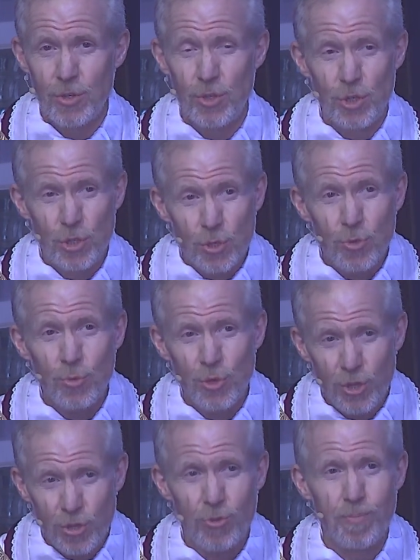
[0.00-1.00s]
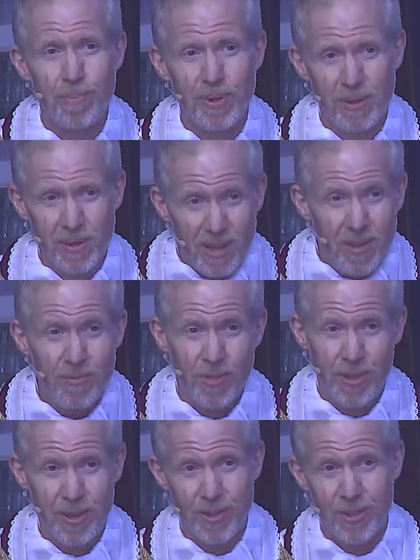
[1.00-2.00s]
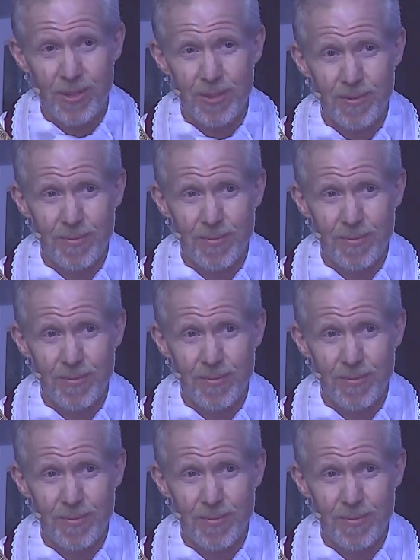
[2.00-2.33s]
do you believe this?